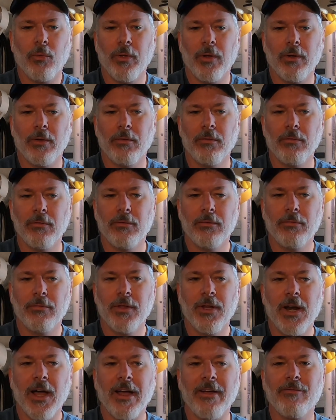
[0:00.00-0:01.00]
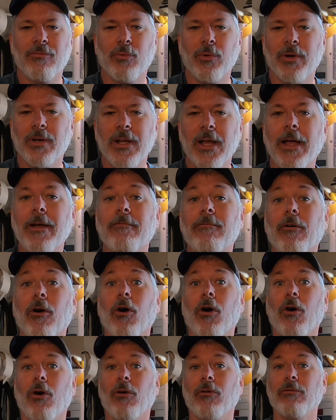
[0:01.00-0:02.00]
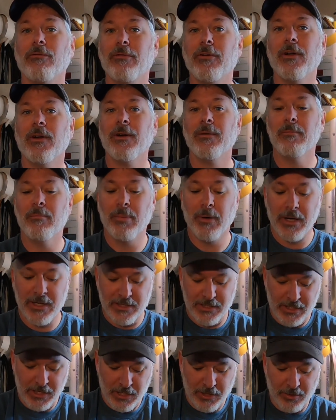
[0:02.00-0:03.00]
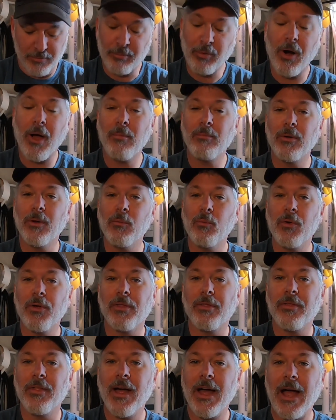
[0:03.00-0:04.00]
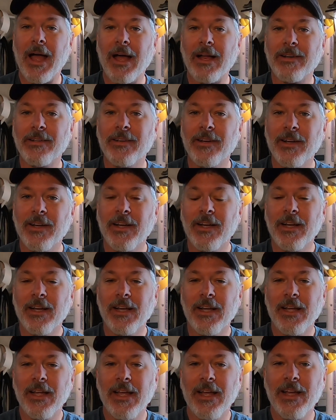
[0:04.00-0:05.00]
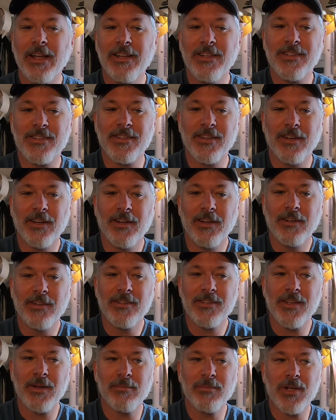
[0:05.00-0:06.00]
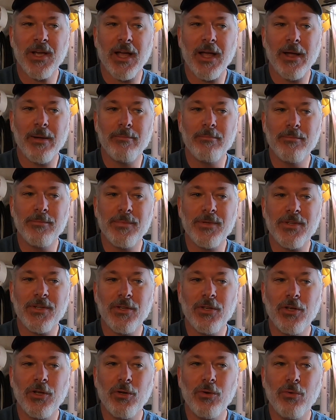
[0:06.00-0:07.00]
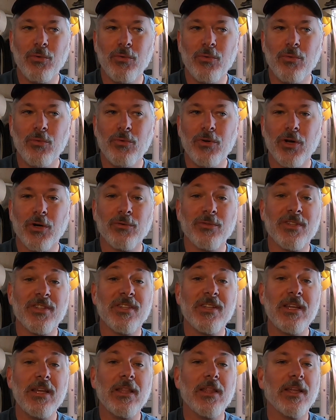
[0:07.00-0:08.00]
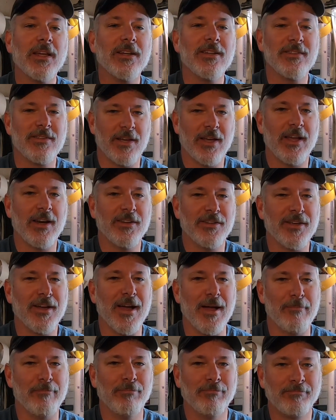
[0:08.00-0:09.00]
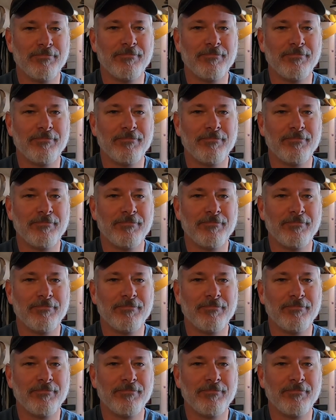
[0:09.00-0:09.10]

the, the knife would evolve. But the problem with that is sometimes you don't see things ahead of time.